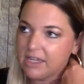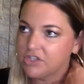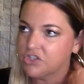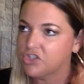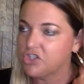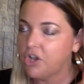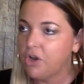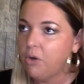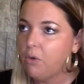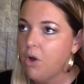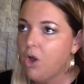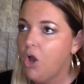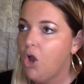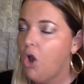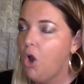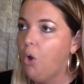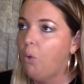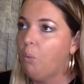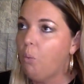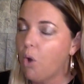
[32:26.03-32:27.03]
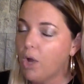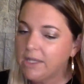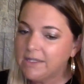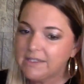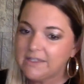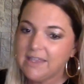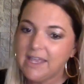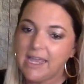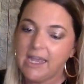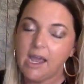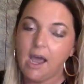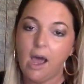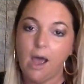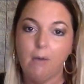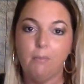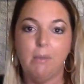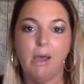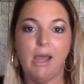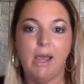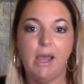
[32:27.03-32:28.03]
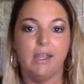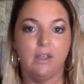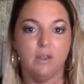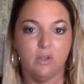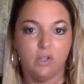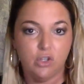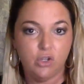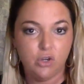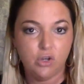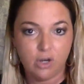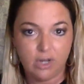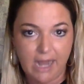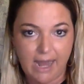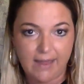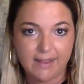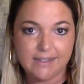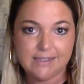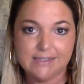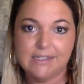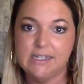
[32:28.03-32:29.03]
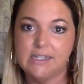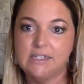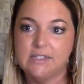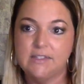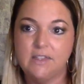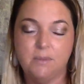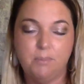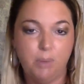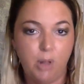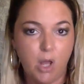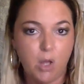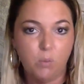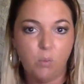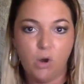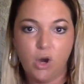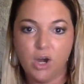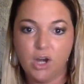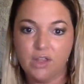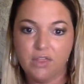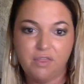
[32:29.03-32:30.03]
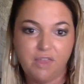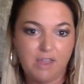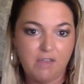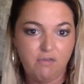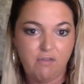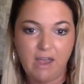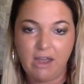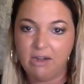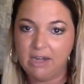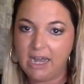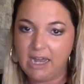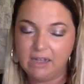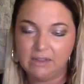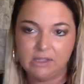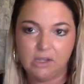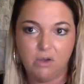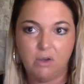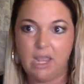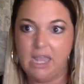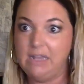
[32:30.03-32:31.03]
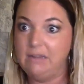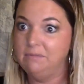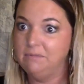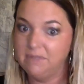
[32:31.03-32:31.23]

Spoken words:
So once they got my urinalysis, the blood work, they found out, okay,